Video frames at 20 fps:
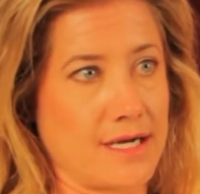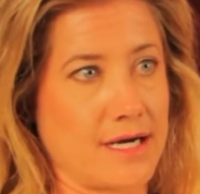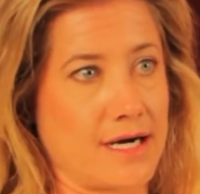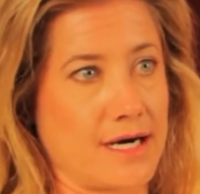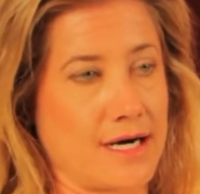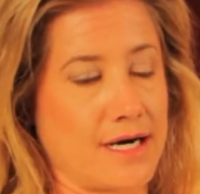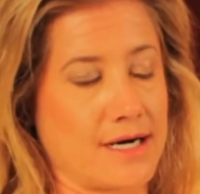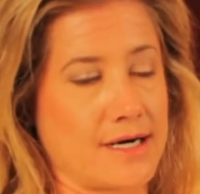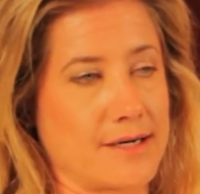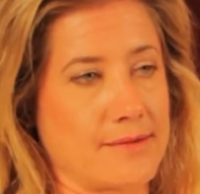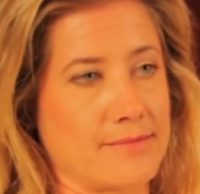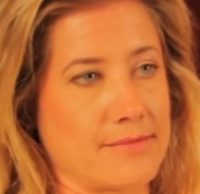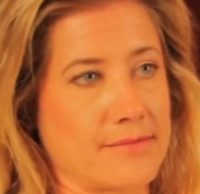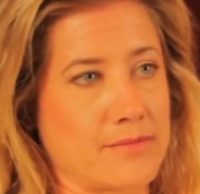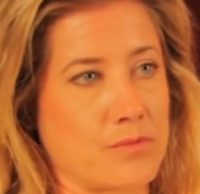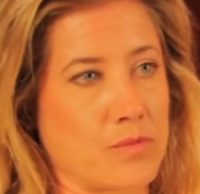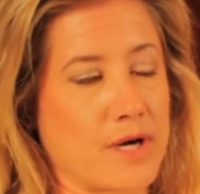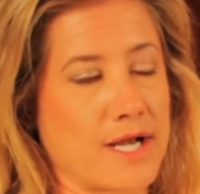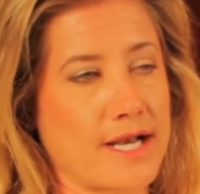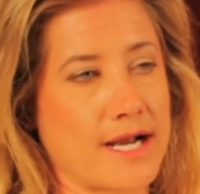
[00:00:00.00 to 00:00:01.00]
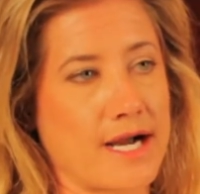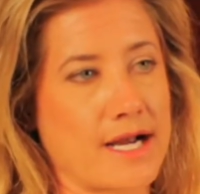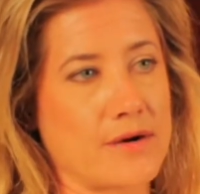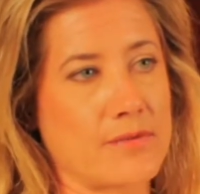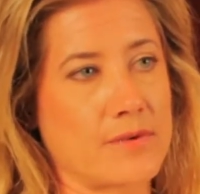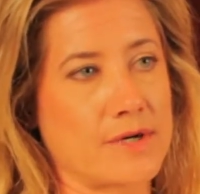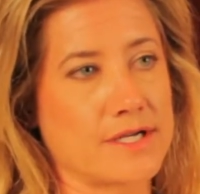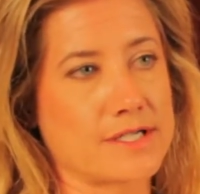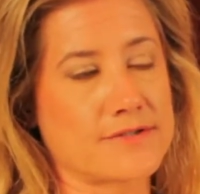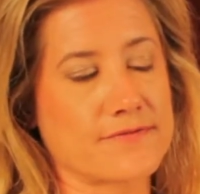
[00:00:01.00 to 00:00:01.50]
When I
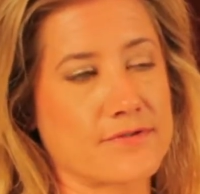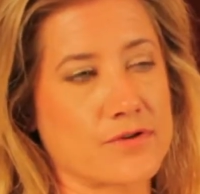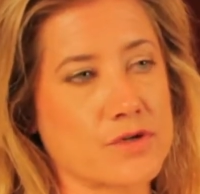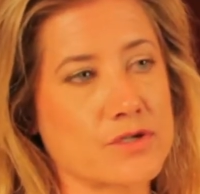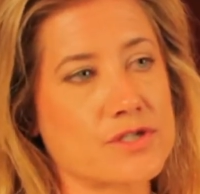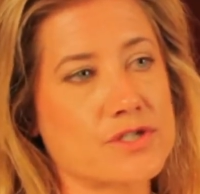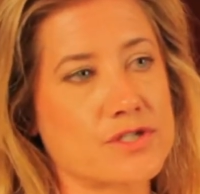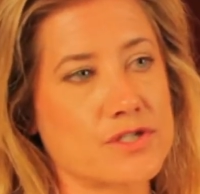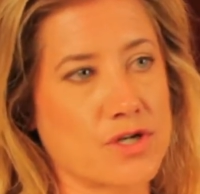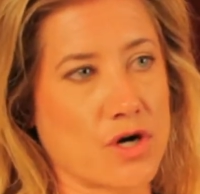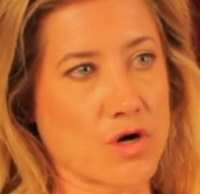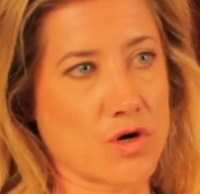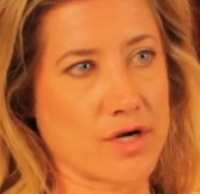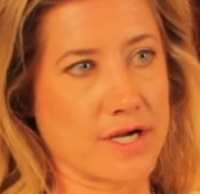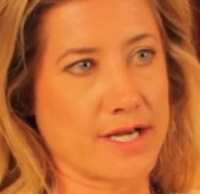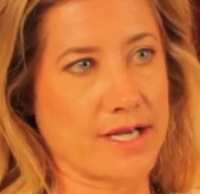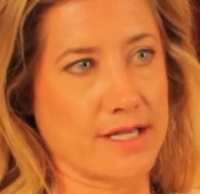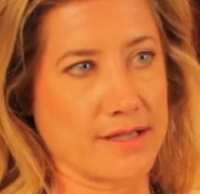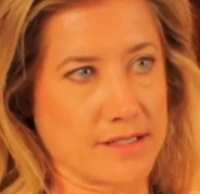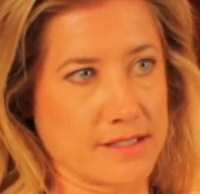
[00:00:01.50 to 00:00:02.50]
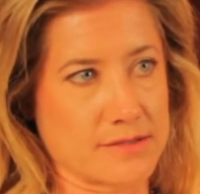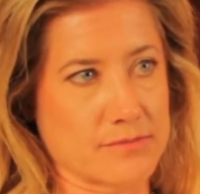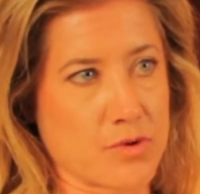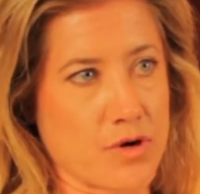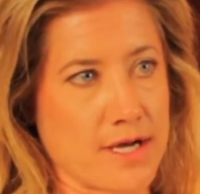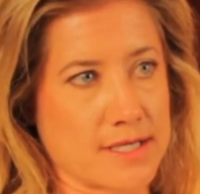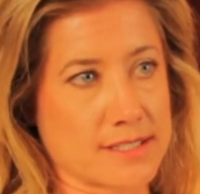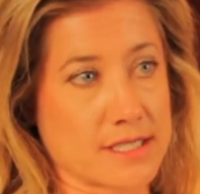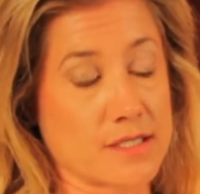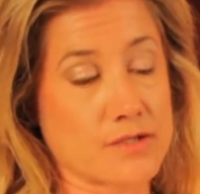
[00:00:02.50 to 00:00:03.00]
was first starting in this
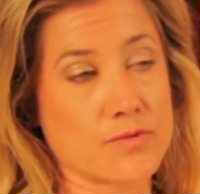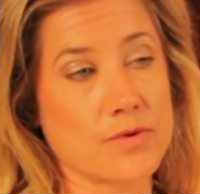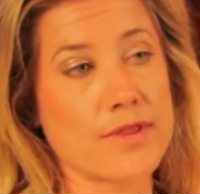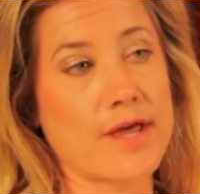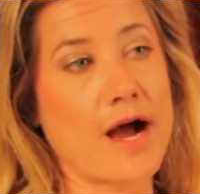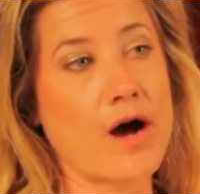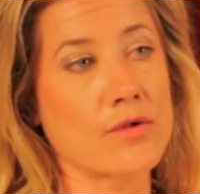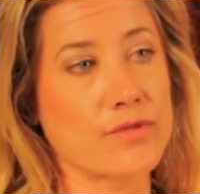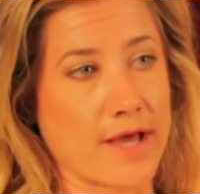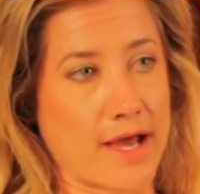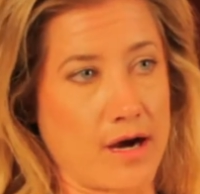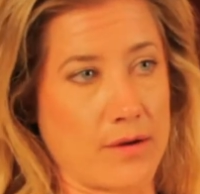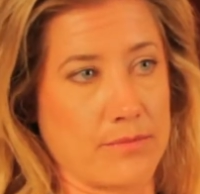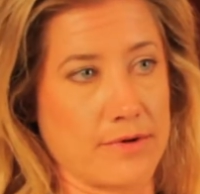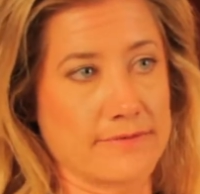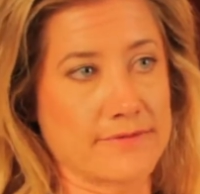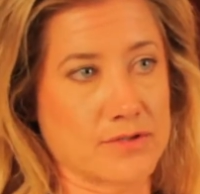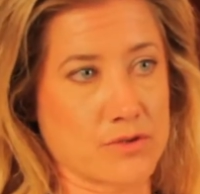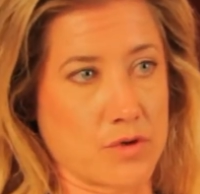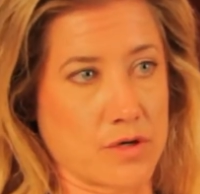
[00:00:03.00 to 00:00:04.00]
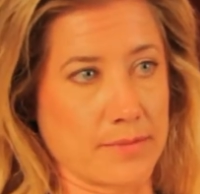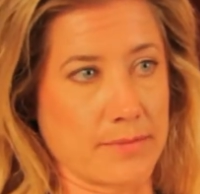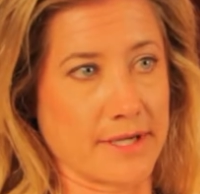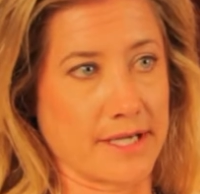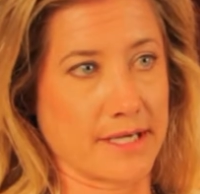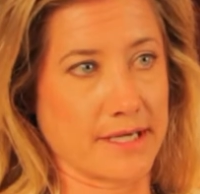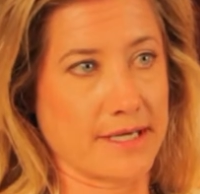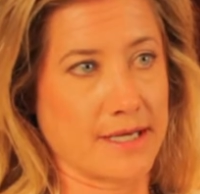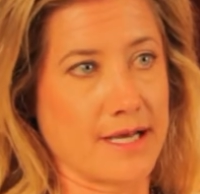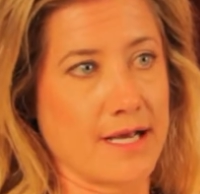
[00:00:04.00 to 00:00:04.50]
process without the help of
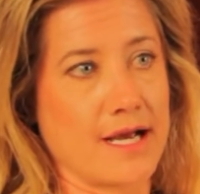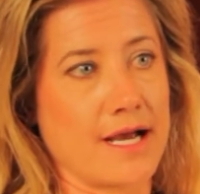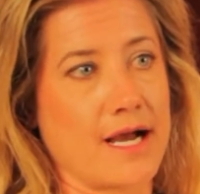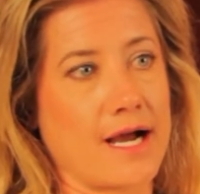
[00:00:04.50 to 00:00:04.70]
Scorpion,